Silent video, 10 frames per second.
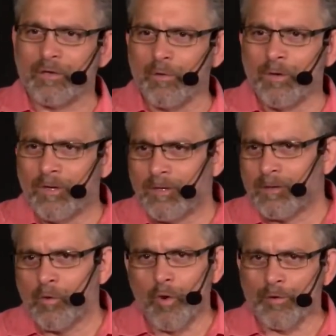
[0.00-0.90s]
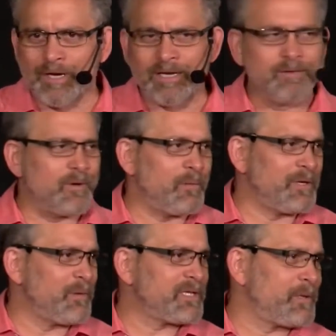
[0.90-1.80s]
do whoring. Well,
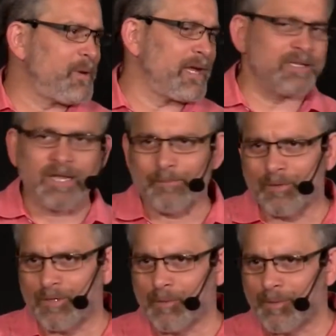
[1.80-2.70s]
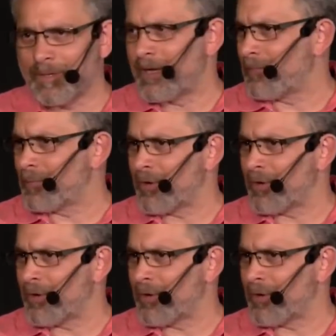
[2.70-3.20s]
when you went to the pagan temple, there would be a temple